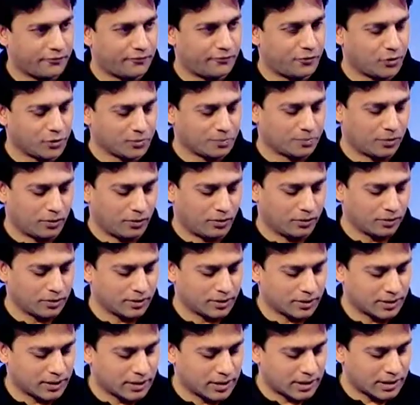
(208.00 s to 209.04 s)
football.
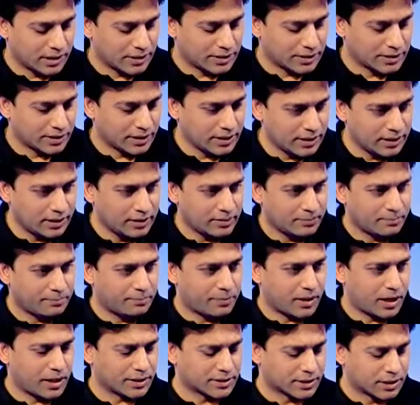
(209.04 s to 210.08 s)
C,
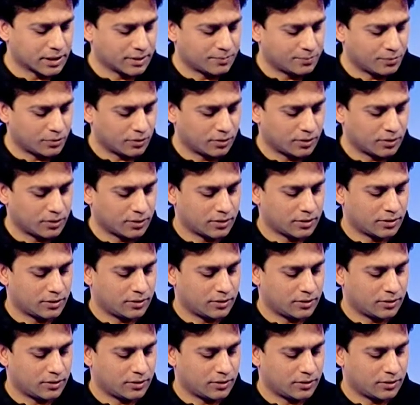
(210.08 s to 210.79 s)
basketball.